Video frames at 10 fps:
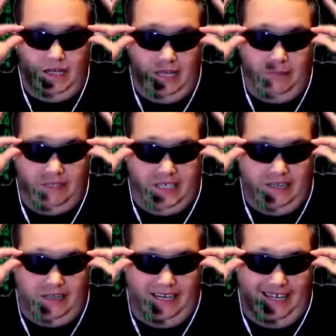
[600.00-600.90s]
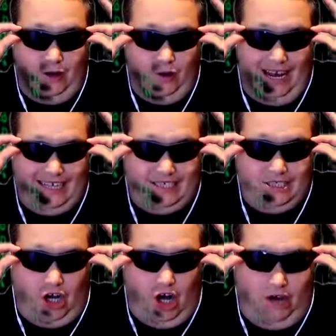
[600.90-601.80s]
Let me take the Neo glasses
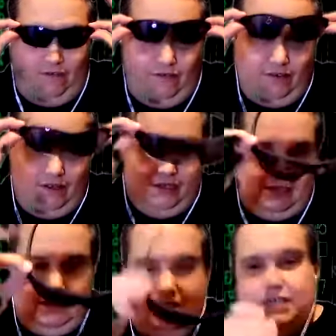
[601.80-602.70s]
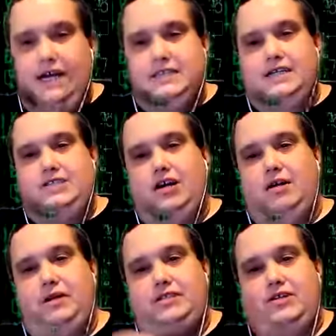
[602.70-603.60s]
off as I talk
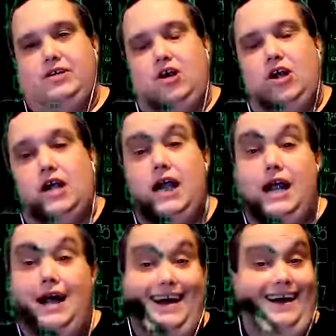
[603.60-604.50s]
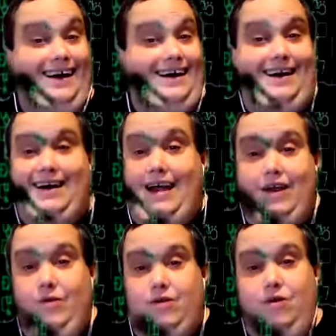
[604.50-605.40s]
about Derek Carr. I
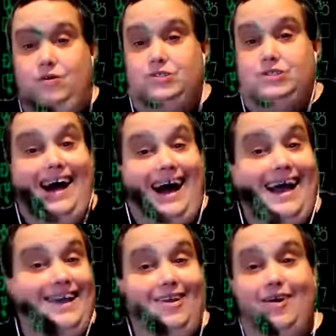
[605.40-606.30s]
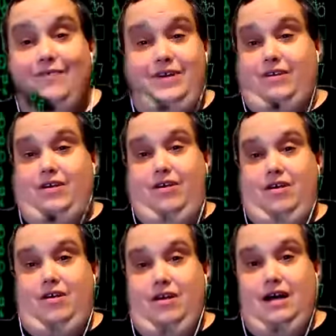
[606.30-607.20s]
grew a coach. I love Derek
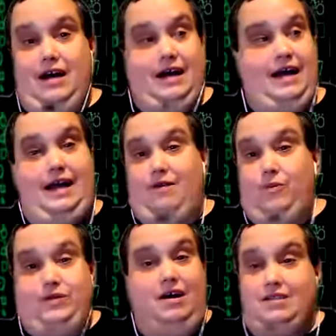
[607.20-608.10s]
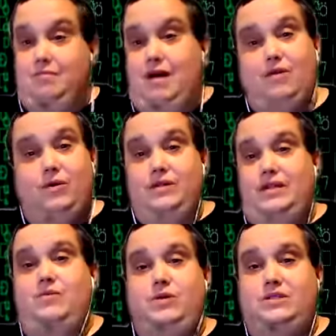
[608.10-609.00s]
Carr. We talked about it when it
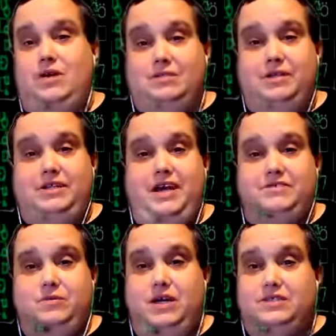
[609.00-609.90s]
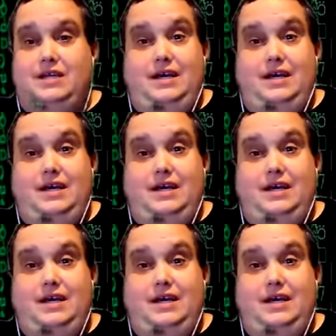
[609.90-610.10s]
did. We talked about the AFC West.